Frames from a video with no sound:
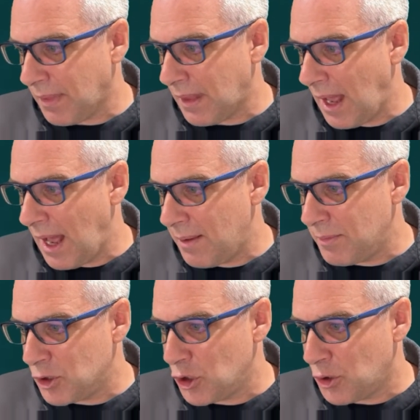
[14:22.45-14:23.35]

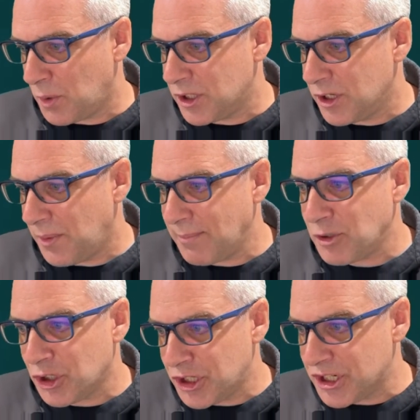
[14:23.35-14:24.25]
know what to do. I'm just
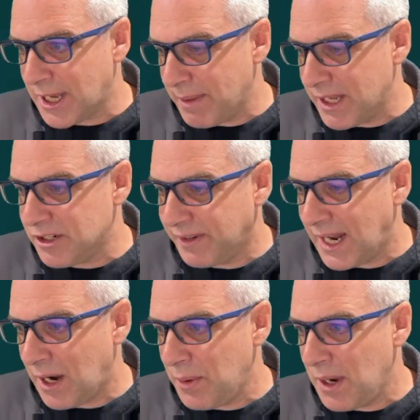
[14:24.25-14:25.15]
going to skip this for now.